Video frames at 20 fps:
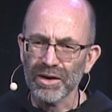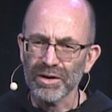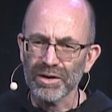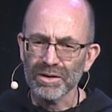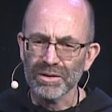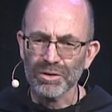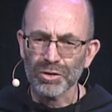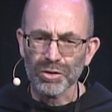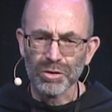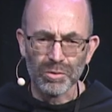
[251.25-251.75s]

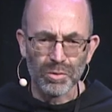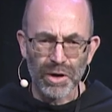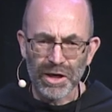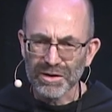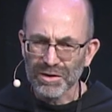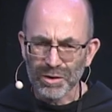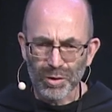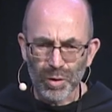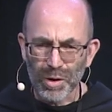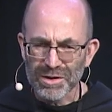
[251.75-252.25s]
and you could write
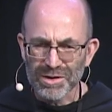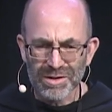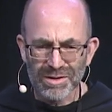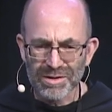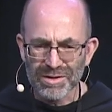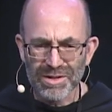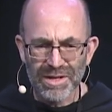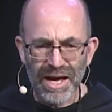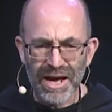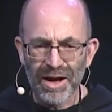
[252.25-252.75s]
the
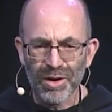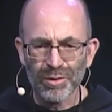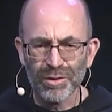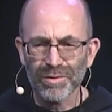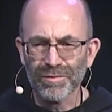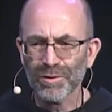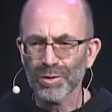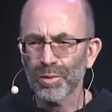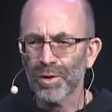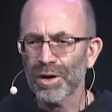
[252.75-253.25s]
questions down
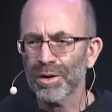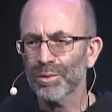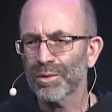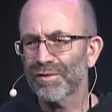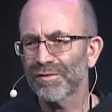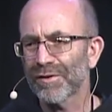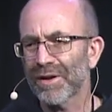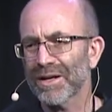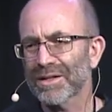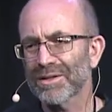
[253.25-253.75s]
if you want to
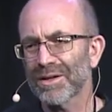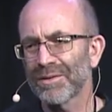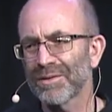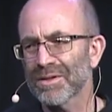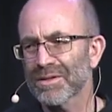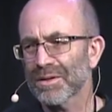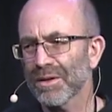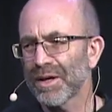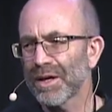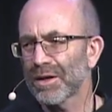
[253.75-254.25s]
reflect on
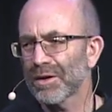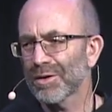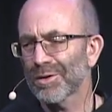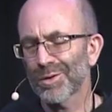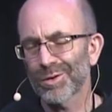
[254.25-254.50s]
this later,